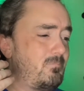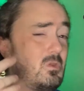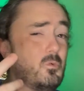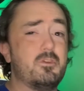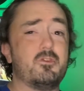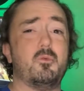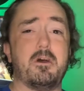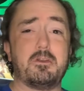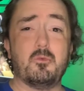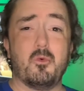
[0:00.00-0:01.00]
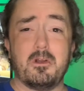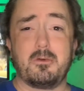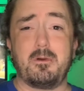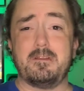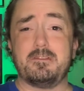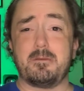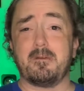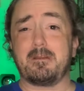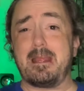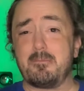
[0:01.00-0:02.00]
Whistle While You Work while they set up the
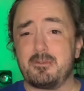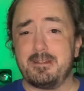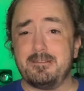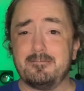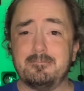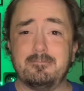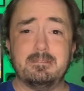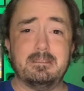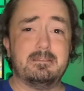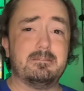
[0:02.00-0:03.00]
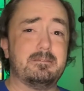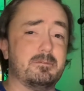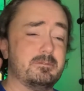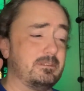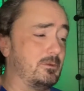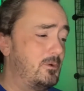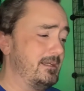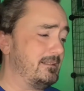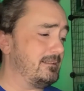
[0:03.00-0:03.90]
campsite from Snow White.